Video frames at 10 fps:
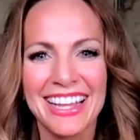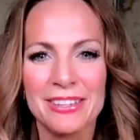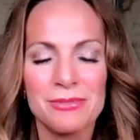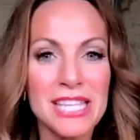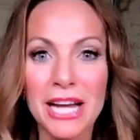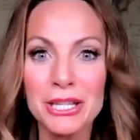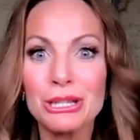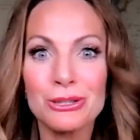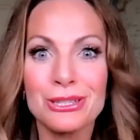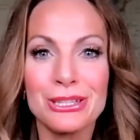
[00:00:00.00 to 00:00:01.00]

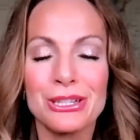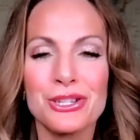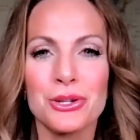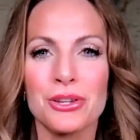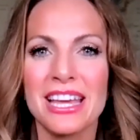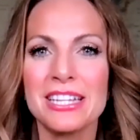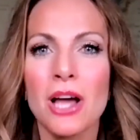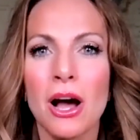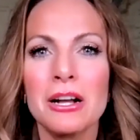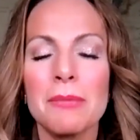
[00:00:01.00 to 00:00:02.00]
secular literature, they
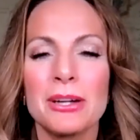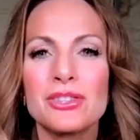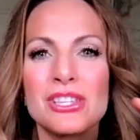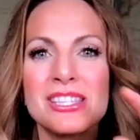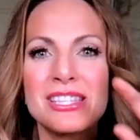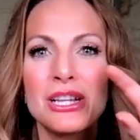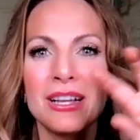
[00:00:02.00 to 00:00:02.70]
talk about this